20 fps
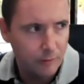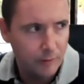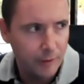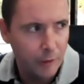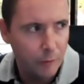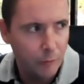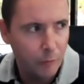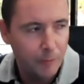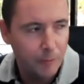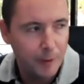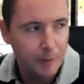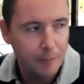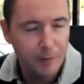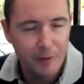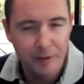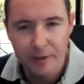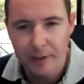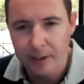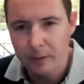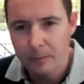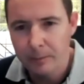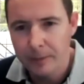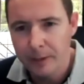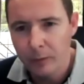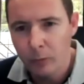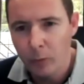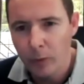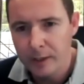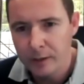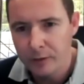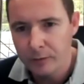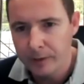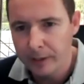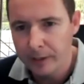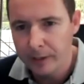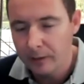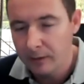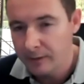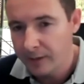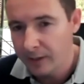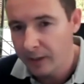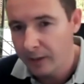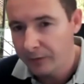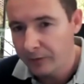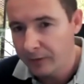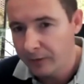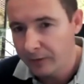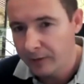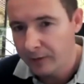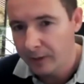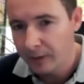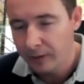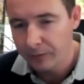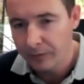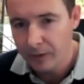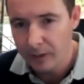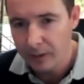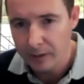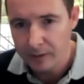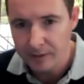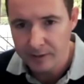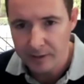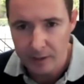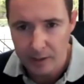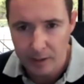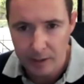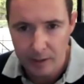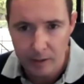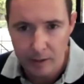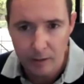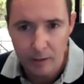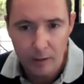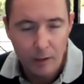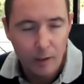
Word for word: you know when people think of Midwest rentals, they often think of kind of C